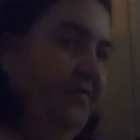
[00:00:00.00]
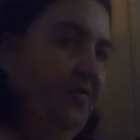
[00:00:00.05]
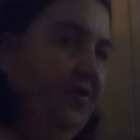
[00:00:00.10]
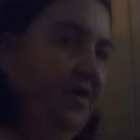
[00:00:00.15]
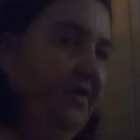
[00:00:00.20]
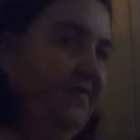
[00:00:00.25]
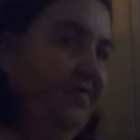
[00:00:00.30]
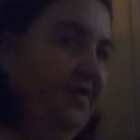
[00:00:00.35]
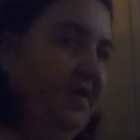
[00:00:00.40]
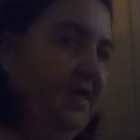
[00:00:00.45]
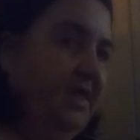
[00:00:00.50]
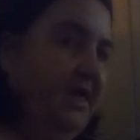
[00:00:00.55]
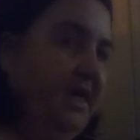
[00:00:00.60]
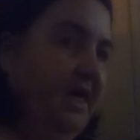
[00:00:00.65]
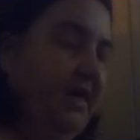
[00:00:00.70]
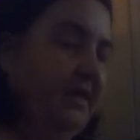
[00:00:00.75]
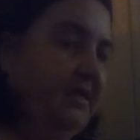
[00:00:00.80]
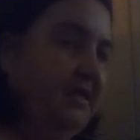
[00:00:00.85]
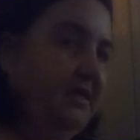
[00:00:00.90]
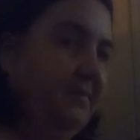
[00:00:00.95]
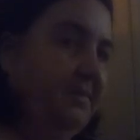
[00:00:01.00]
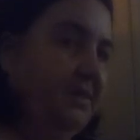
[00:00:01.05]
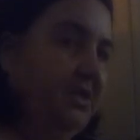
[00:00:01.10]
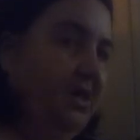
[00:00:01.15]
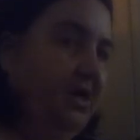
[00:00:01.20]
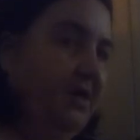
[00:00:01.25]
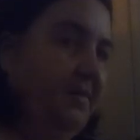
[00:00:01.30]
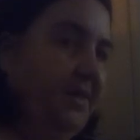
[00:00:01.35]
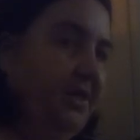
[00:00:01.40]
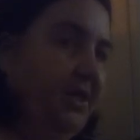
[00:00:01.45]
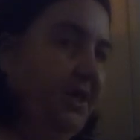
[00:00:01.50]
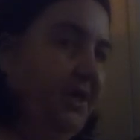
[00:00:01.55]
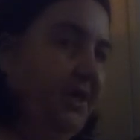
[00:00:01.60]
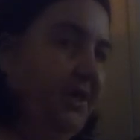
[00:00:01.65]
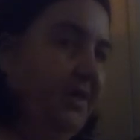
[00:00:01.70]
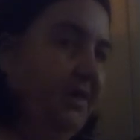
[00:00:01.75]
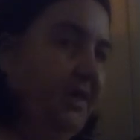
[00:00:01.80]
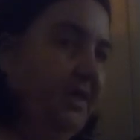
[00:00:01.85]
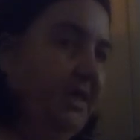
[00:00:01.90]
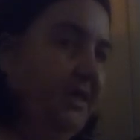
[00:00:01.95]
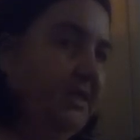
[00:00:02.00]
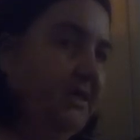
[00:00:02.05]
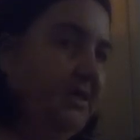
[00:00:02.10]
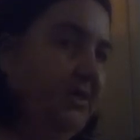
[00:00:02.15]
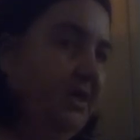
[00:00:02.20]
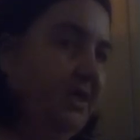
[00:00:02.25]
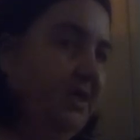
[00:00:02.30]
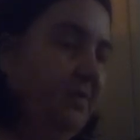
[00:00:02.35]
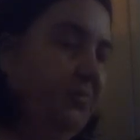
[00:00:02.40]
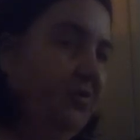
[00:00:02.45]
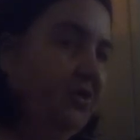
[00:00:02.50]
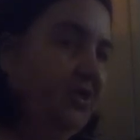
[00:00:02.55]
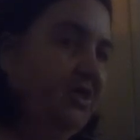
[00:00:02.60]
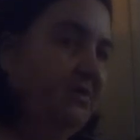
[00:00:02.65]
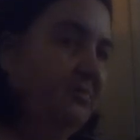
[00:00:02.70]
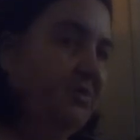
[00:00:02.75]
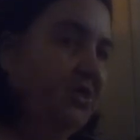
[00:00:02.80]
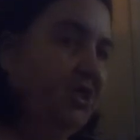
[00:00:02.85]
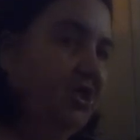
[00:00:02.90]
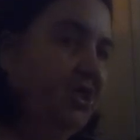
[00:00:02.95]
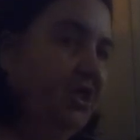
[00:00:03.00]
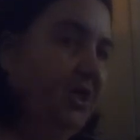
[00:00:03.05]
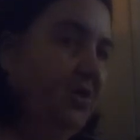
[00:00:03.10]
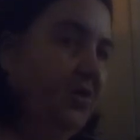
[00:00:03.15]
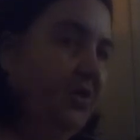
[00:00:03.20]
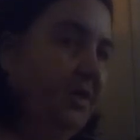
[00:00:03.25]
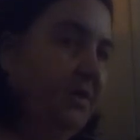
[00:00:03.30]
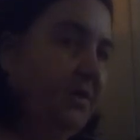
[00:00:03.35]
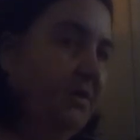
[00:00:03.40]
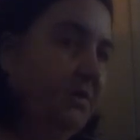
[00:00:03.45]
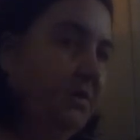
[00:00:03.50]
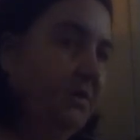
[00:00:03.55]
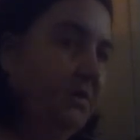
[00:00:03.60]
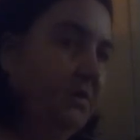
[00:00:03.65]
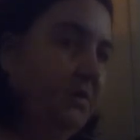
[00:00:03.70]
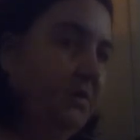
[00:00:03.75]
have already figured that out some time ago and decided to put some shit on it.